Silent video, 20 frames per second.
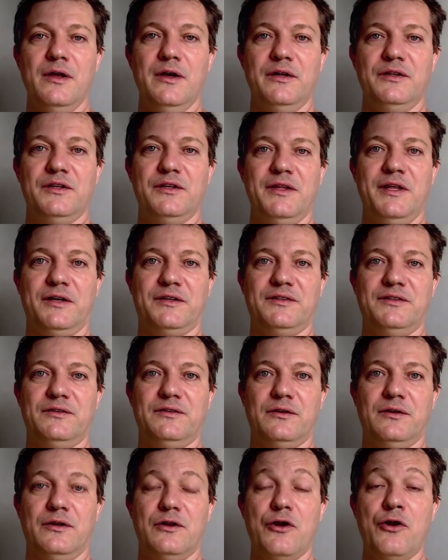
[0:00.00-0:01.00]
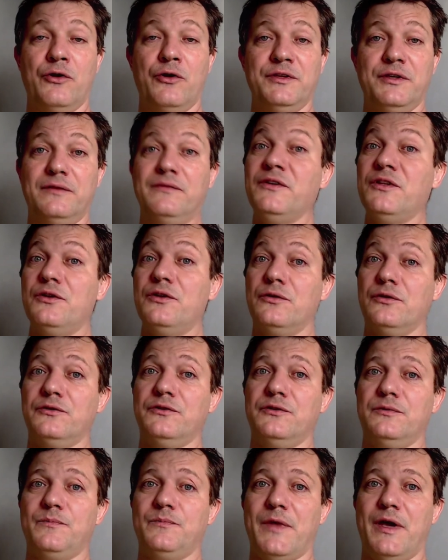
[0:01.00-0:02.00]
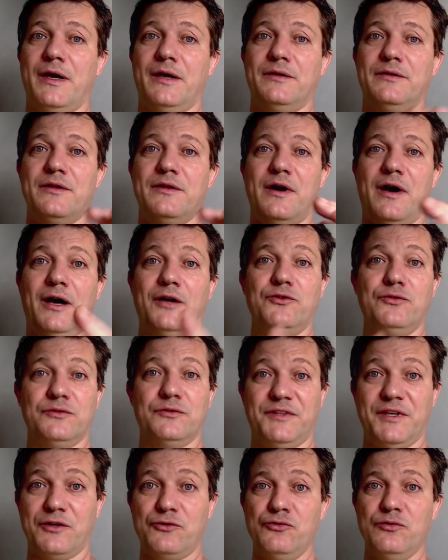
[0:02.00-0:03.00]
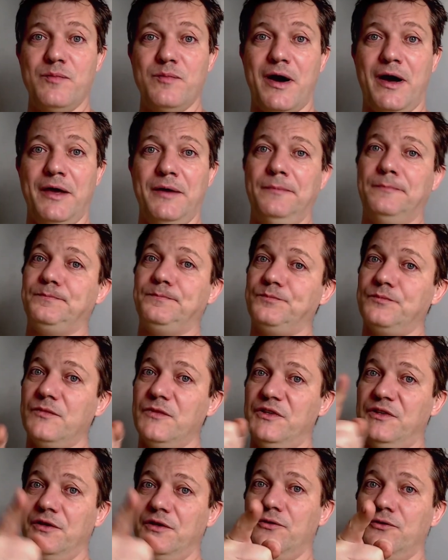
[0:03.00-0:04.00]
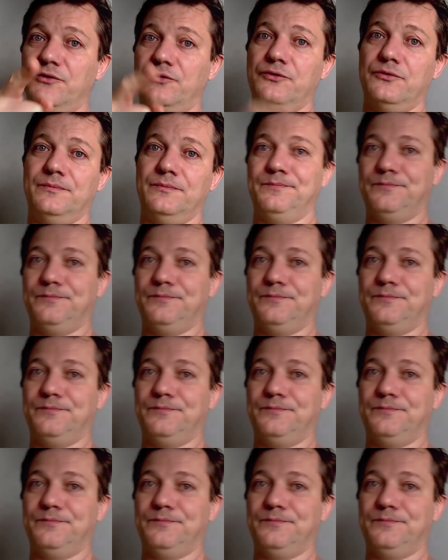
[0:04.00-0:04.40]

the next uh, learning videos. And I don't say goodbye. See you soon.